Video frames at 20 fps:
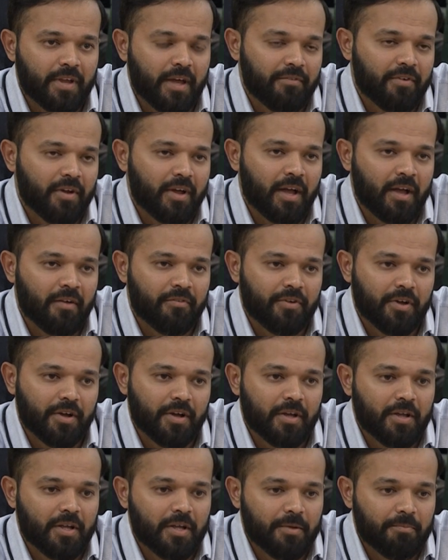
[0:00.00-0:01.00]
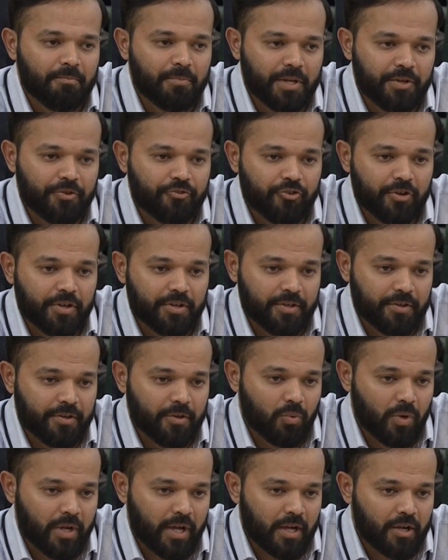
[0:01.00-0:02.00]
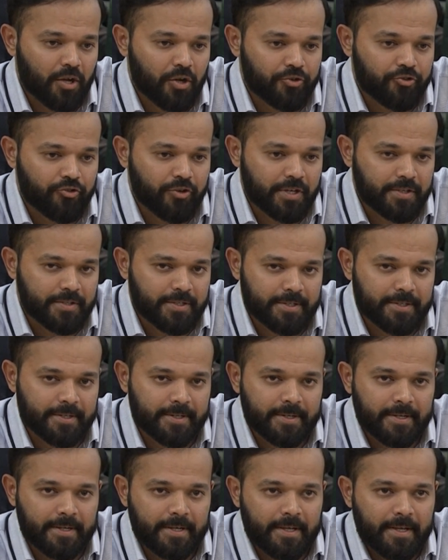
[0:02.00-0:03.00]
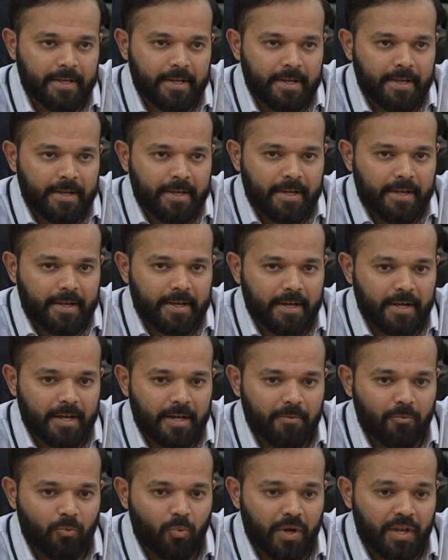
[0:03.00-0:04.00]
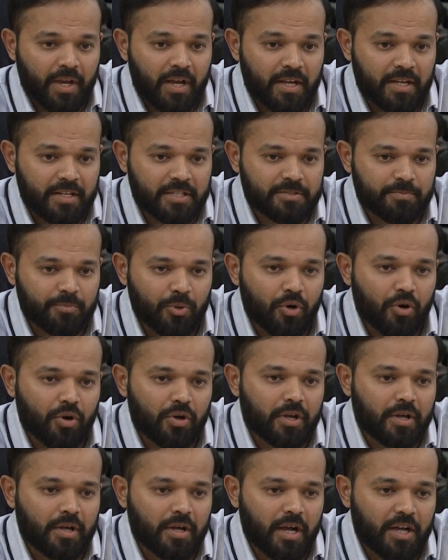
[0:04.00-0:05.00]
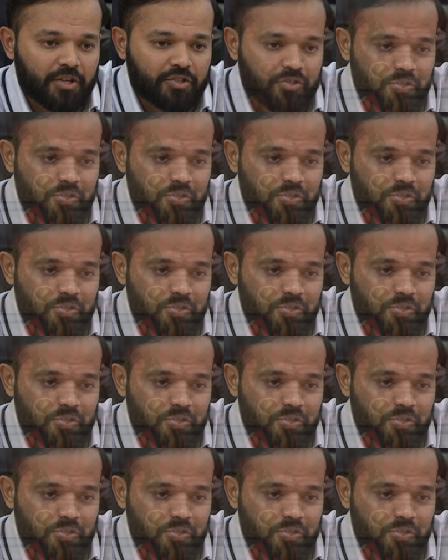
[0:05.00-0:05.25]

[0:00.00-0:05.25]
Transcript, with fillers: in terms of who do you point the finger at. So what happens is, for our powerful black players who are taking